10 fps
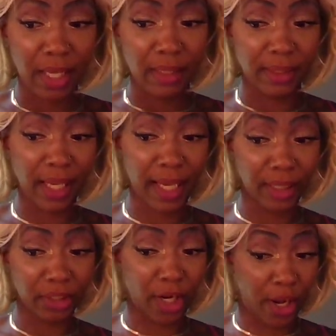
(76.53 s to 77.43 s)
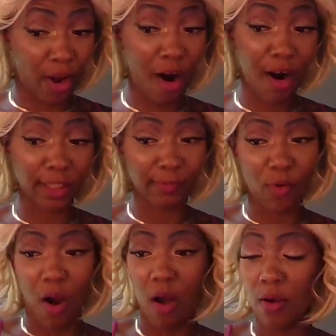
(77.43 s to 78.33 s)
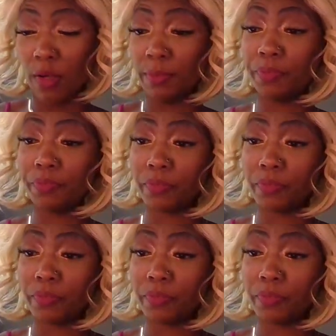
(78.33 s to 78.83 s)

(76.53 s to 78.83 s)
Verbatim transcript: say cars were all.